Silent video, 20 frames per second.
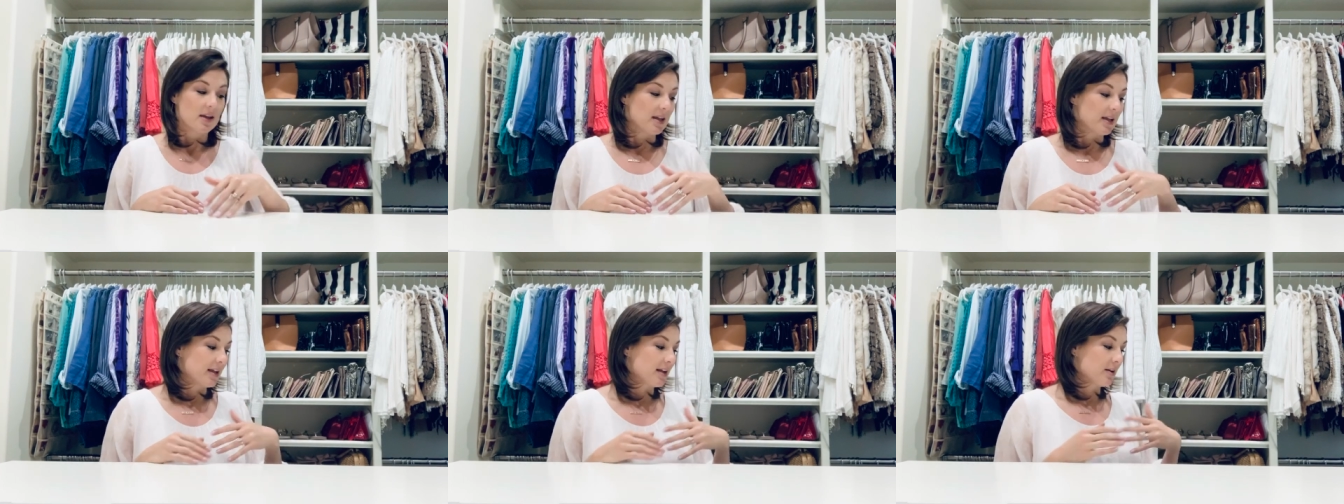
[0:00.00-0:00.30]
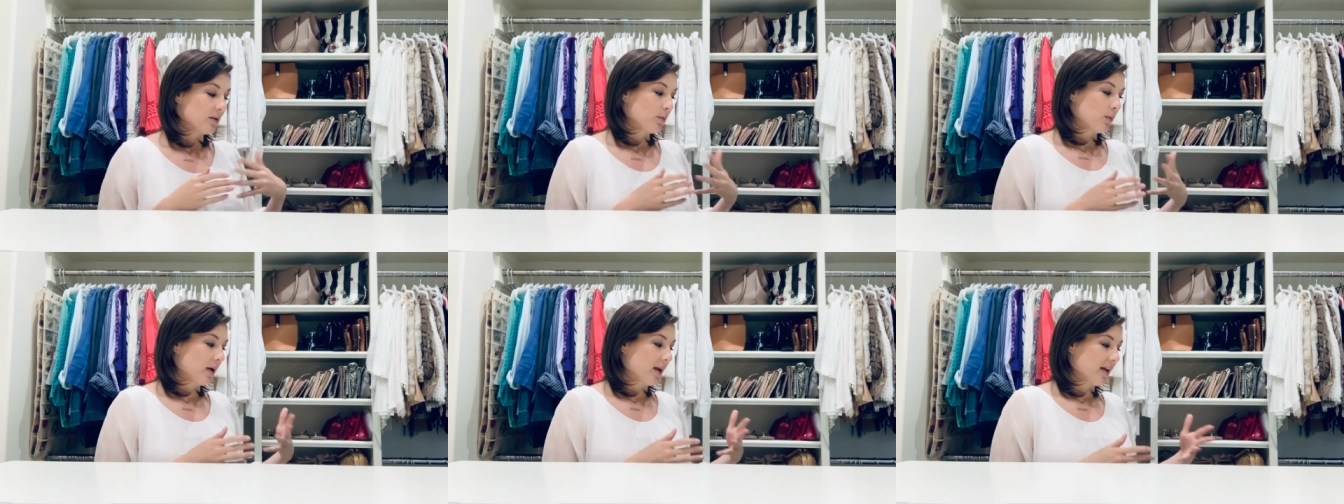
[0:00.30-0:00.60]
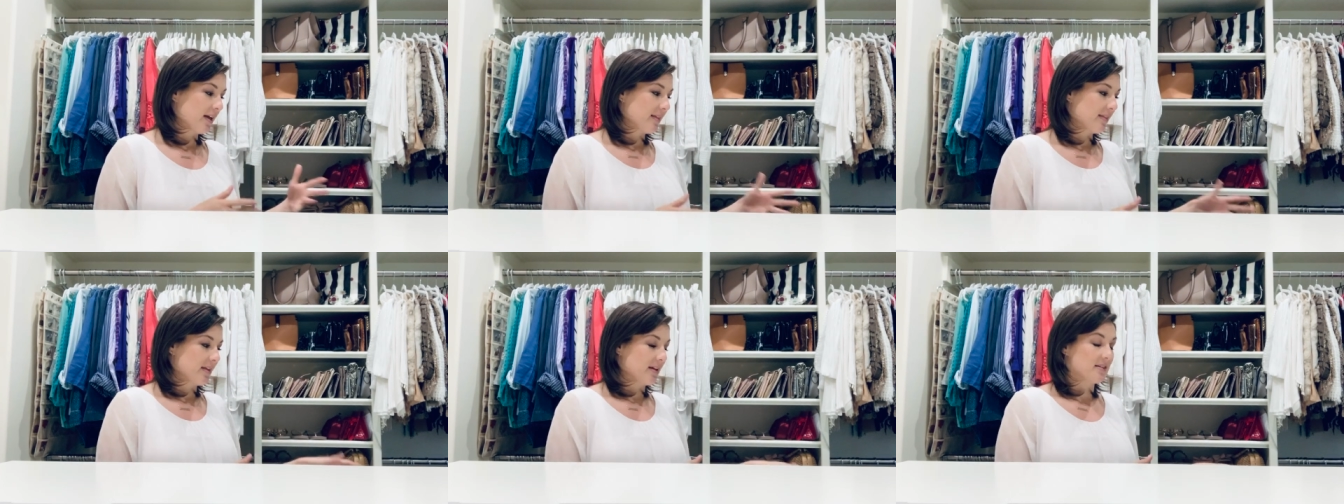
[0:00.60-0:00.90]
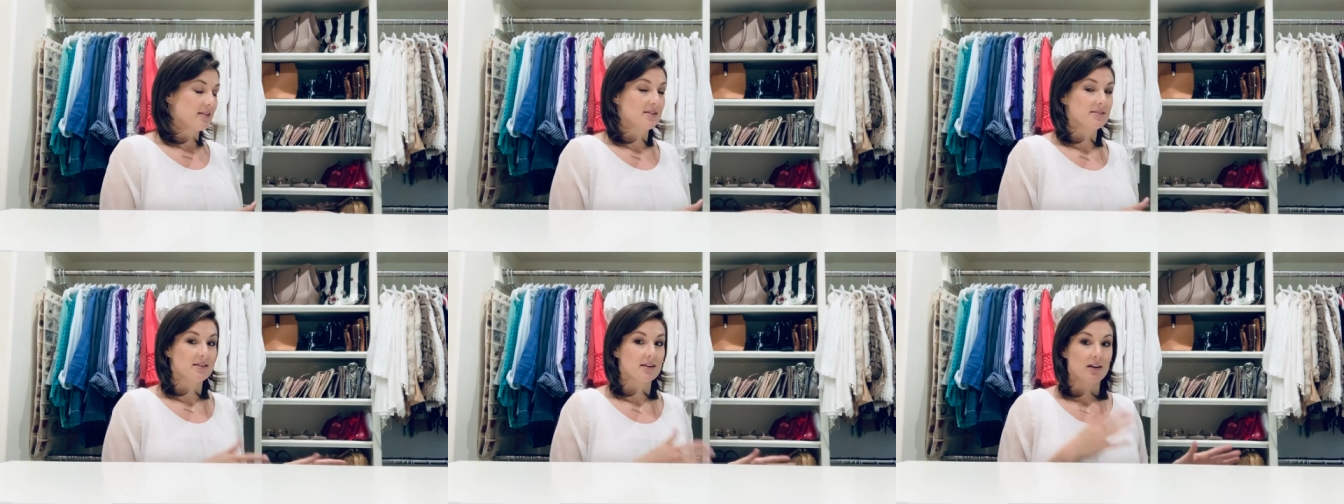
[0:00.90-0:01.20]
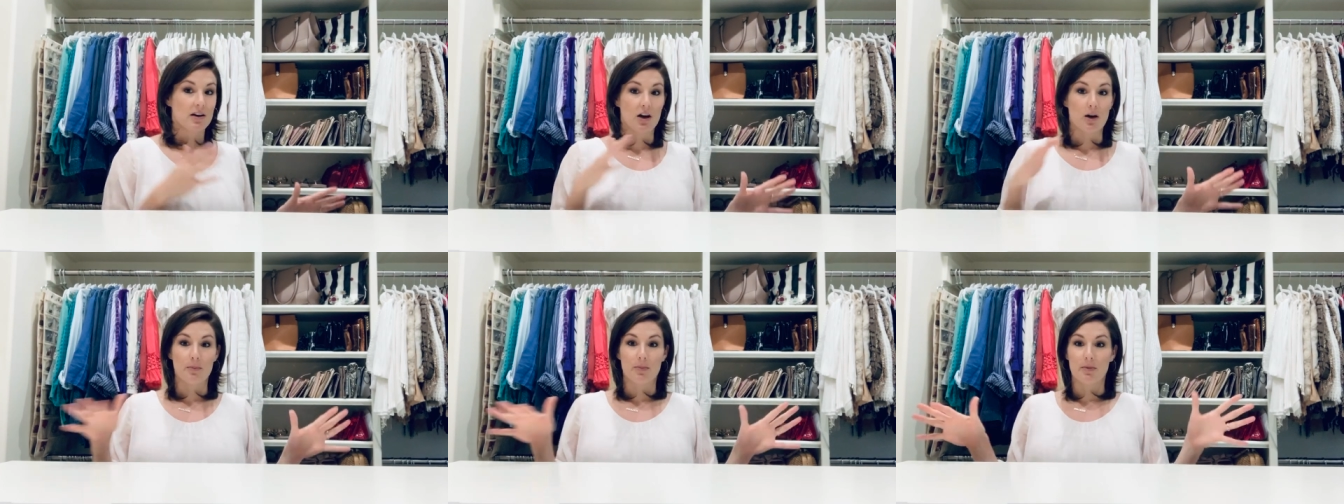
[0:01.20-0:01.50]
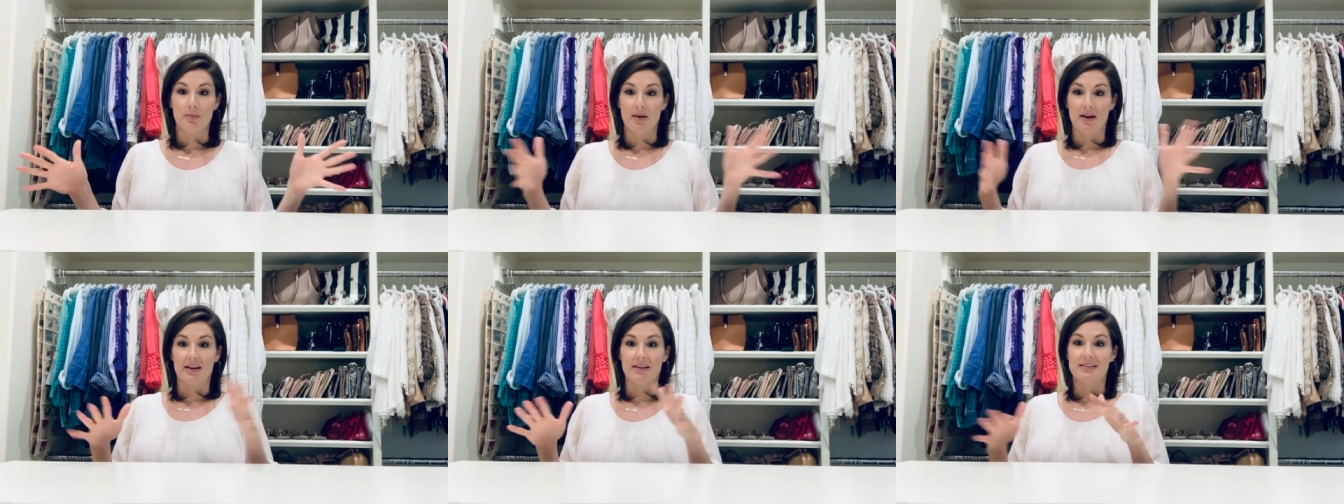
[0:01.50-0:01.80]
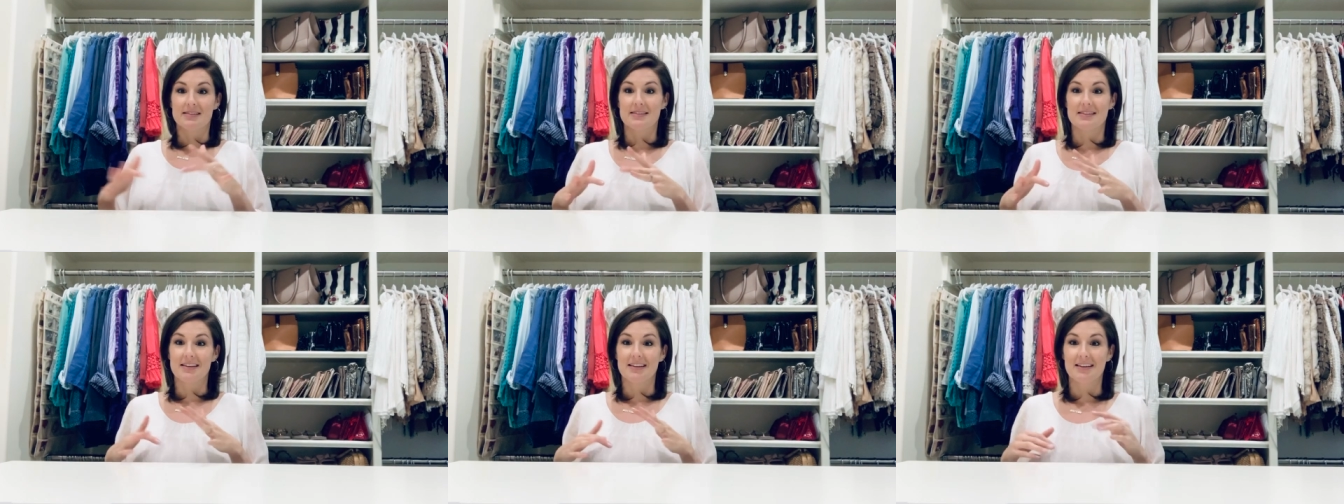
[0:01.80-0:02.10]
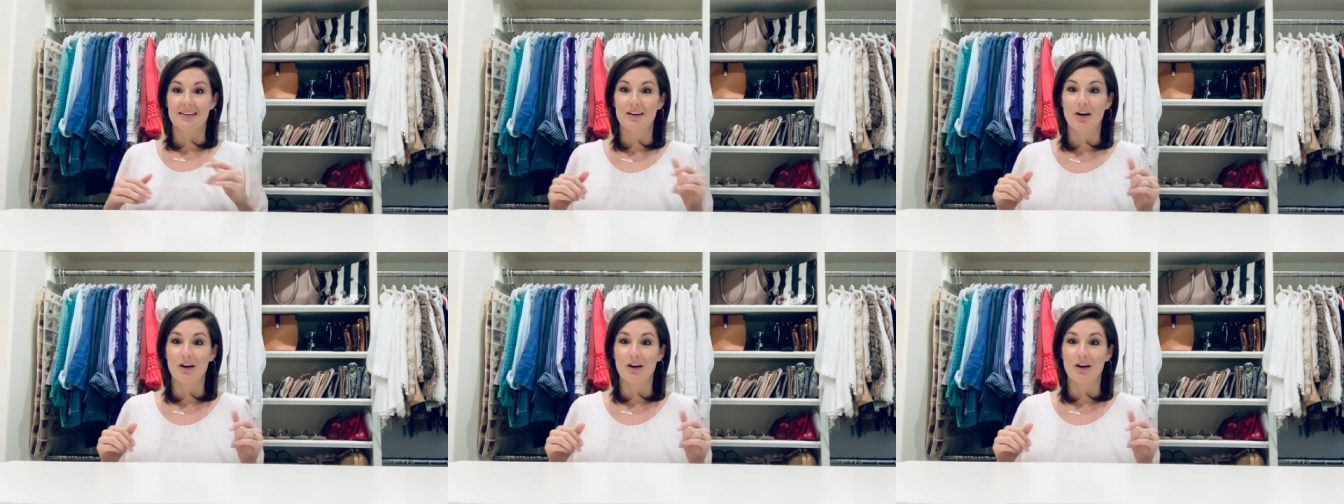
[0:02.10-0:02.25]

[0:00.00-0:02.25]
in a way that doesn't compromise